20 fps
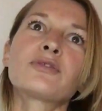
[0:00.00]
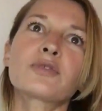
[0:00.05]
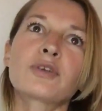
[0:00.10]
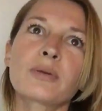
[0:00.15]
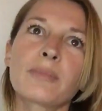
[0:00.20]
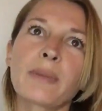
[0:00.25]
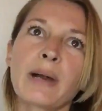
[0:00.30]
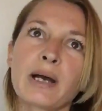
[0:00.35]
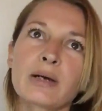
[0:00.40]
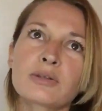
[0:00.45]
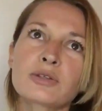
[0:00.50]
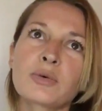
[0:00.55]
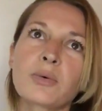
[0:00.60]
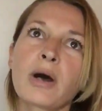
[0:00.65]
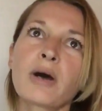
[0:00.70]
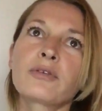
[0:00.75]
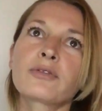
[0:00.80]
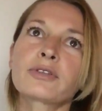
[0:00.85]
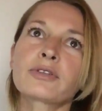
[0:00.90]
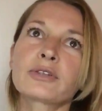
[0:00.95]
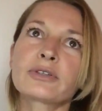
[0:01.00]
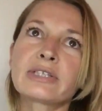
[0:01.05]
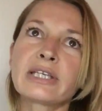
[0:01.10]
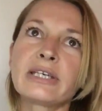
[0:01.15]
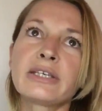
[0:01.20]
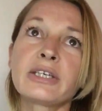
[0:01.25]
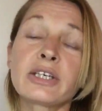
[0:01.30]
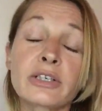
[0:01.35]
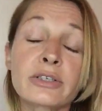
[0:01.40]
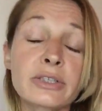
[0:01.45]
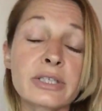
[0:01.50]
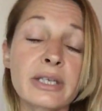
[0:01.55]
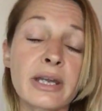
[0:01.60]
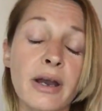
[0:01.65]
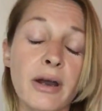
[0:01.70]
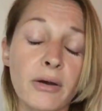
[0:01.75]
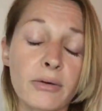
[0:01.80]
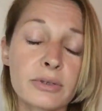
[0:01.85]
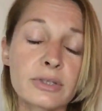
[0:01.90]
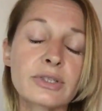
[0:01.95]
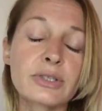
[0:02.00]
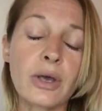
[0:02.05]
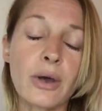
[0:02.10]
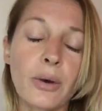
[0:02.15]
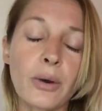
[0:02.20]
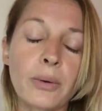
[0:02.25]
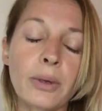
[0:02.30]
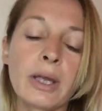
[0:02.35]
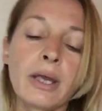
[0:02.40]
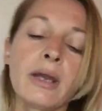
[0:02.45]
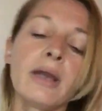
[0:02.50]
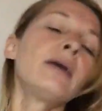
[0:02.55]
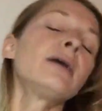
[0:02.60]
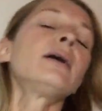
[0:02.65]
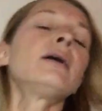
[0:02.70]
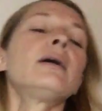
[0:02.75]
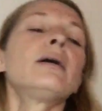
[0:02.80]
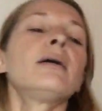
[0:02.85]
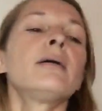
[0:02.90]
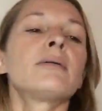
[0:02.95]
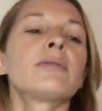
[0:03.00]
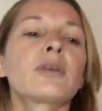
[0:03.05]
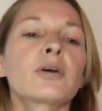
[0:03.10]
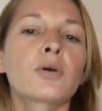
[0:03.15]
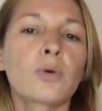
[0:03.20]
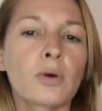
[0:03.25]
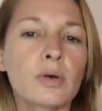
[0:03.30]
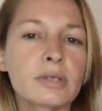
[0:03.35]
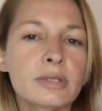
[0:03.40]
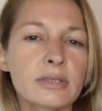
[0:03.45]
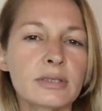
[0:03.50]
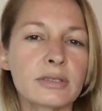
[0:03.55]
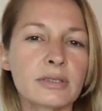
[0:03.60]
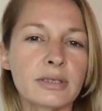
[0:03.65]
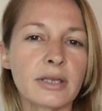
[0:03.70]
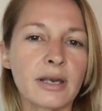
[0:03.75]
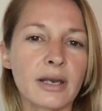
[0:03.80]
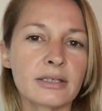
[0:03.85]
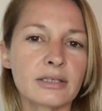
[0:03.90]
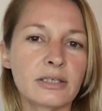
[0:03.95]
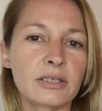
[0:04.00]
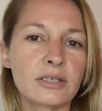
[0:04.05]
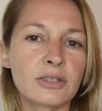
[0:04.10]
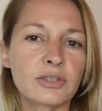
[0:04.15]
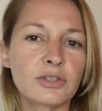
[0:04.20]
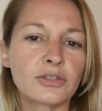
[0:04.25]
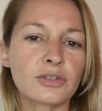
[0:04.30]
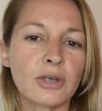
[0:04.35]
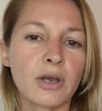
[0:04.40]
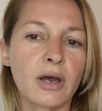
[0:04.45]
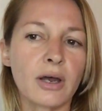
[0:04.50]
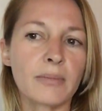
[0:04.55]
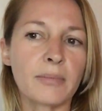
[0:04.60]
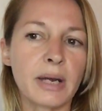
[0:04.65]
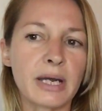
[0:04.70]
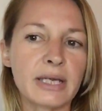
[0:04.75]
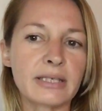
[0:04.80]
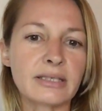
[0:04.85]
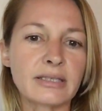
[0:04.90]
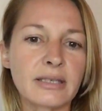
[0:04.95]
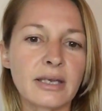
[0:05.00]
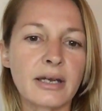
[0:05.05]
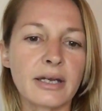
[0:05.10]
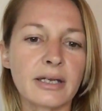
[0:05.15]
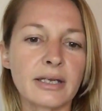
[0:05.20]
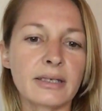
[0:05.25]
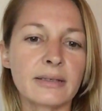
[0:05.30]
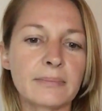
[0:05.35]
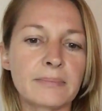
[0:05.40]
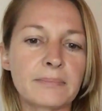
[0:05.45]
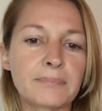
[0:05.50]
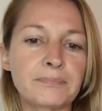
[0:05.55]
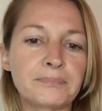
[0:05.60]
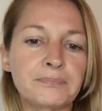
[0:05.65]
for about 12, 13 years now. So the courses that I teach on my site